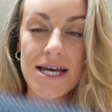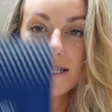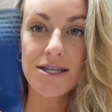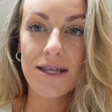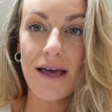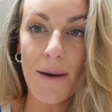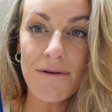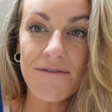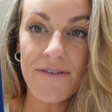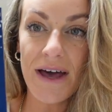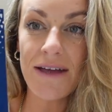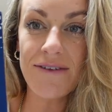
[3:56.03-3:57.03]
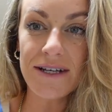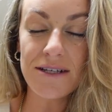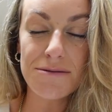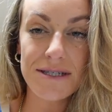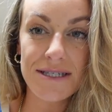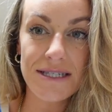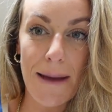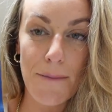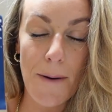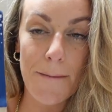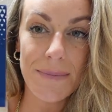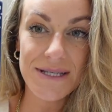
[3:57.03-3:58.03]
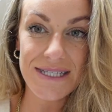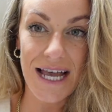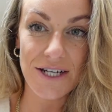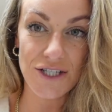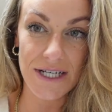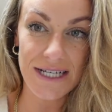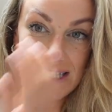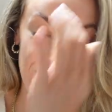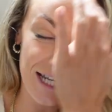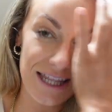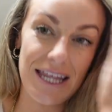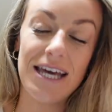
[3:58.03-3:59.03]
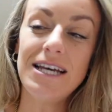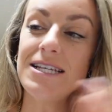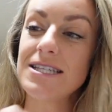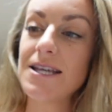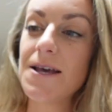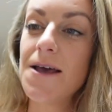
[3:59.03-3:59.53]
So they come in five little separate sachets like this,